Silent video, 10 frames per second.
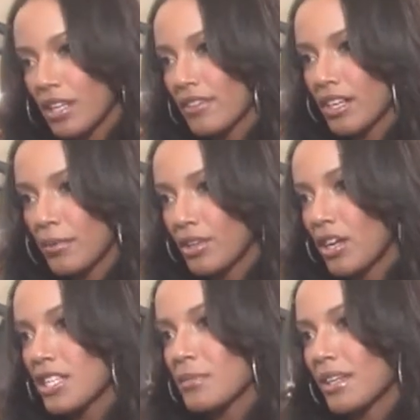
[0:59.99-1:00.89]
ever come
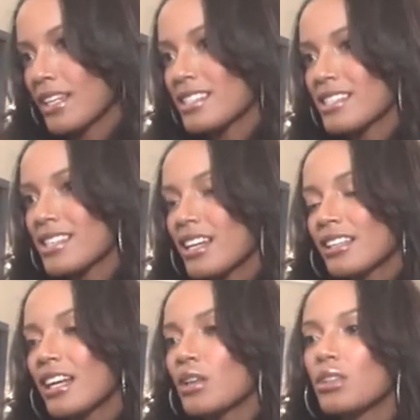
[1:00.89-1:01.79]
across, because it's
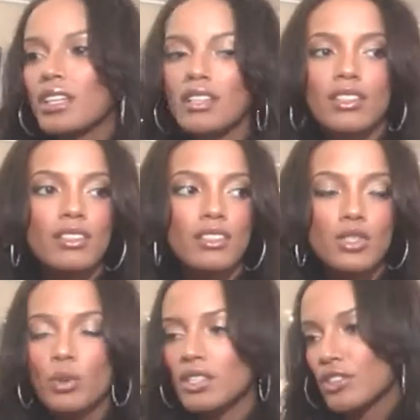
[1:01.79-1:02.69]
not only
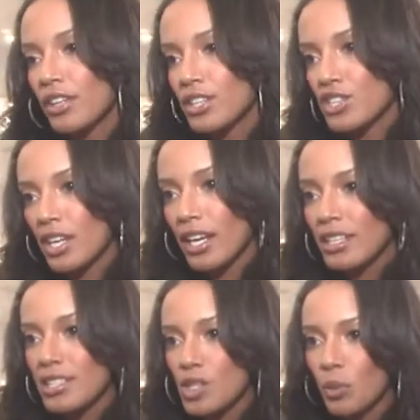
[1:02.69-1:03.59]
two hundred great
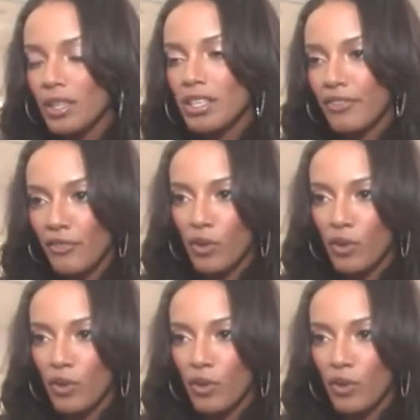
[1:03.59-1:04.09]
shades and twenty different